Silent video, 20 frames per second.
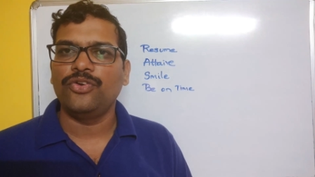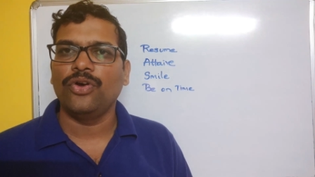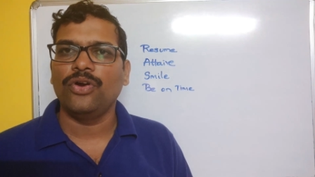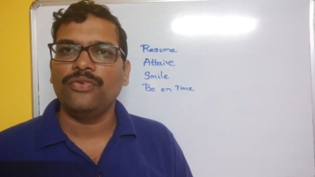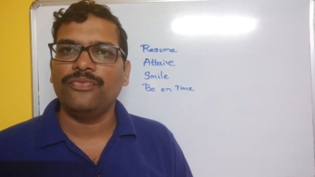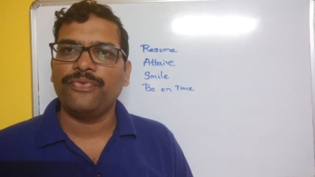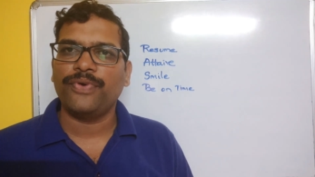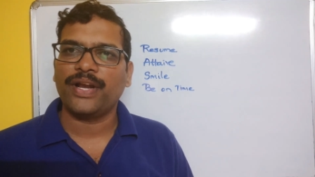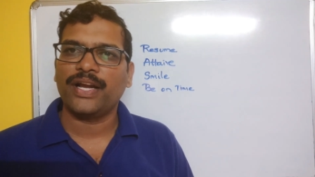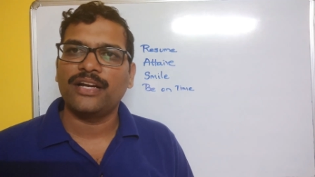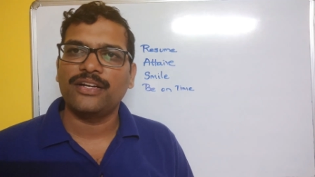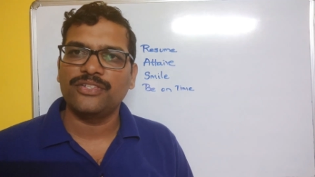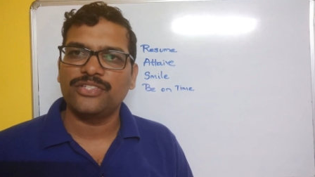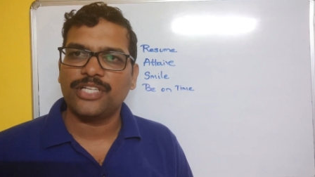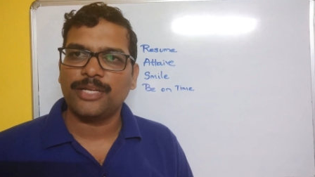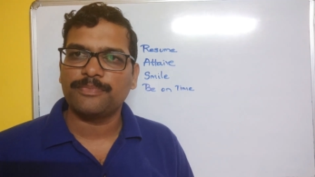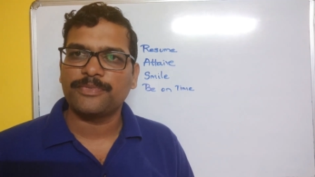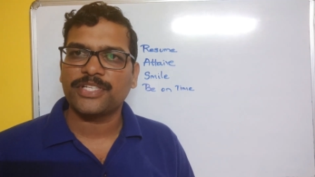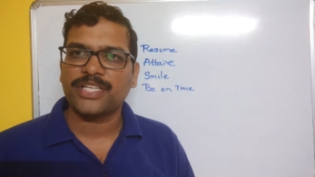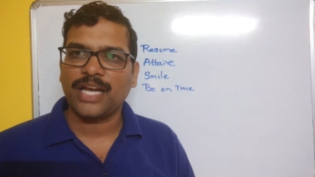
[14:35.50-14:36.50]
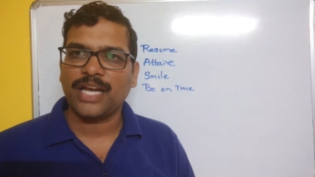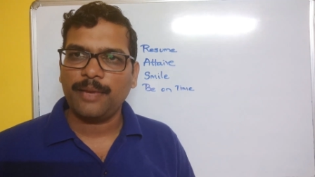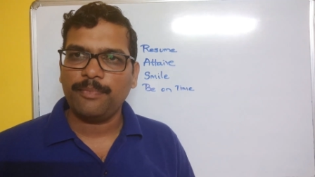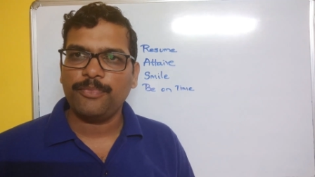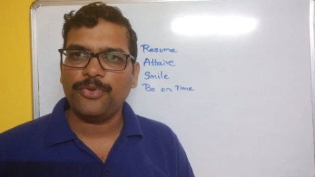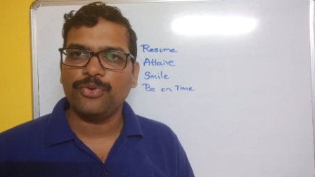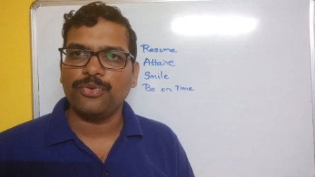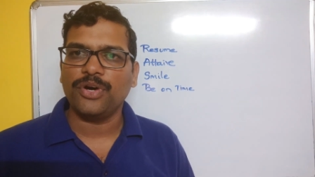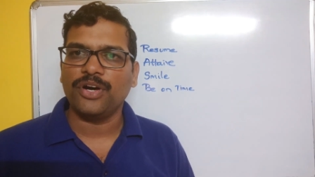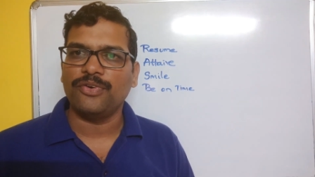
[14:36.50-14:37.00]
don't forget to
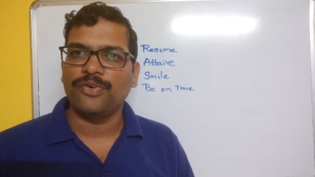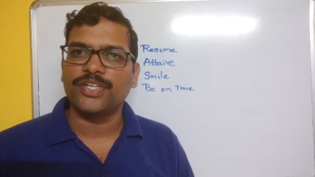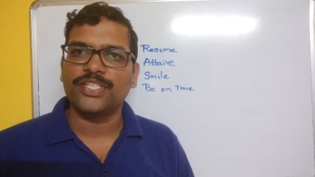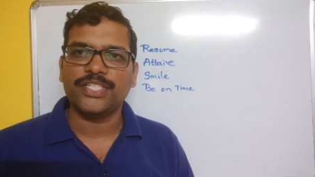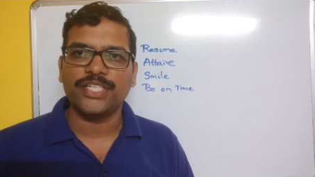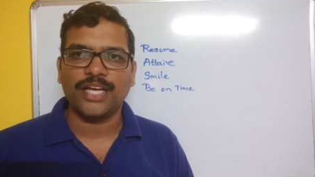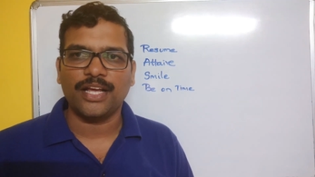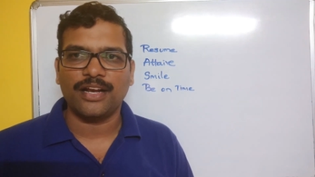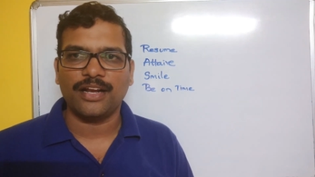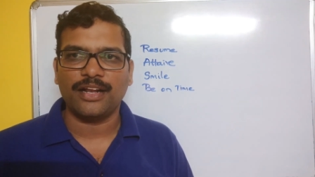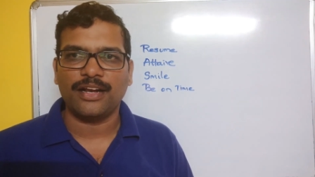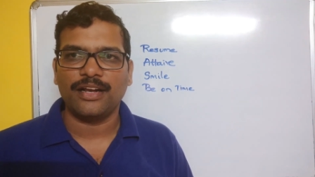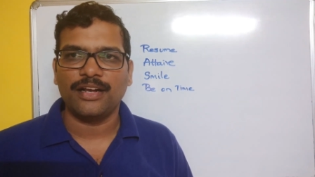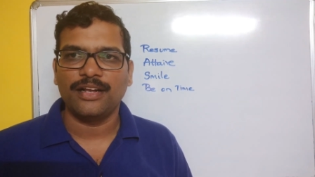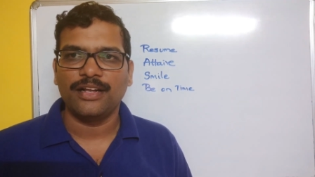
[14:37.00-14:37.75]
subscribe to our channel.